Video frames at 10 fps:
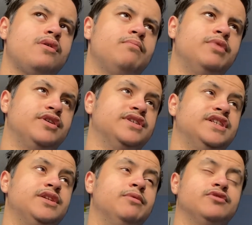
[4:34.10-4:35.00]
because
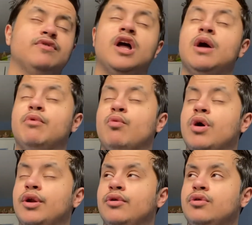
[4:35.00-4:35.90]
he's the most reliable
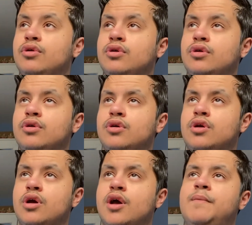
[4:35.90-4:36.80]
one.
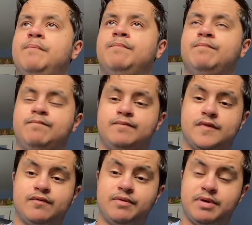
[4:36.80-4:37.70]

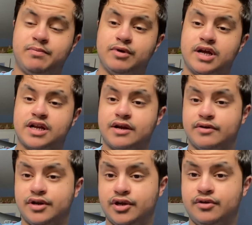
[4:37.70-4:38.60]
With people like
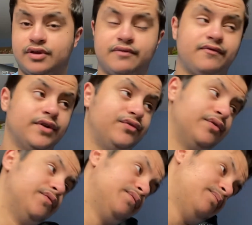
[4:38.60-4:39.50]
Clarence Hugh, they're friends
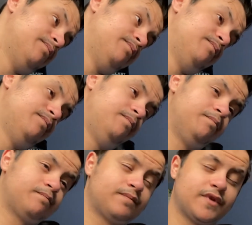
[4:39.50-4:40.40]
with
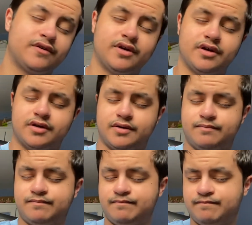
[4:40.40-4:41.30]
the
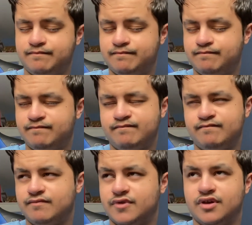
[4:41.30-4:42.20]

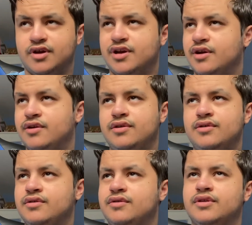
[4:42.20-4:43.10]

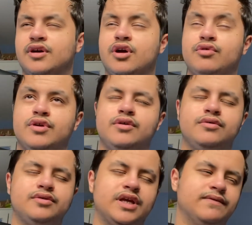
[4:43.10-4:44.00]
owner,
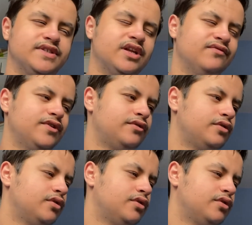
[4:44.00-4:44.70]
David Sullivan.